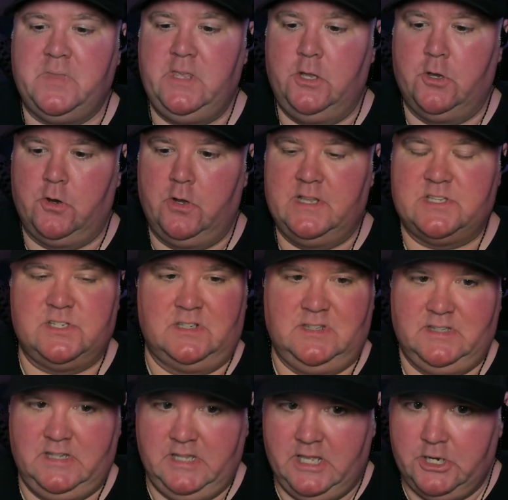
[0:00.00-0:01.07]
it's
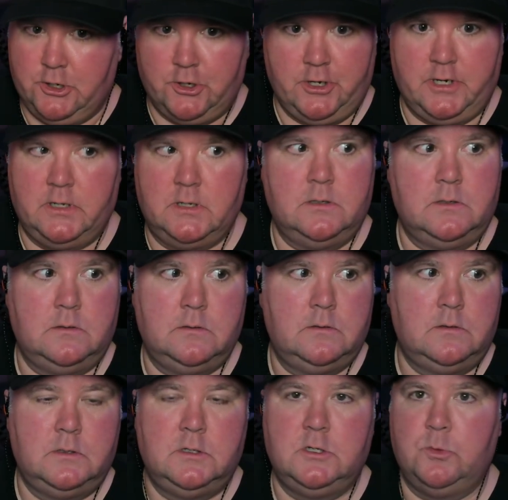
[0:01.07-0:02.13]
littered
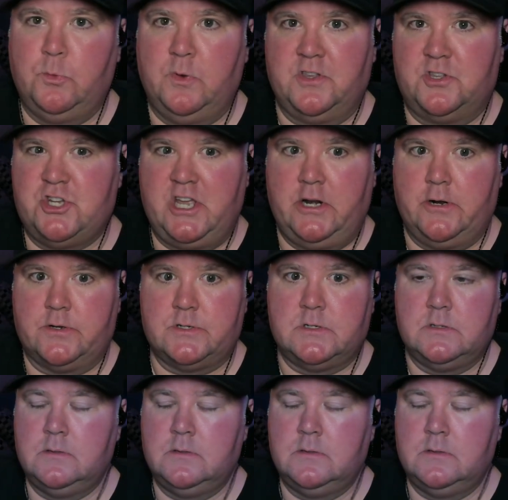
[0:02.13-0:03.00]
with cheaters.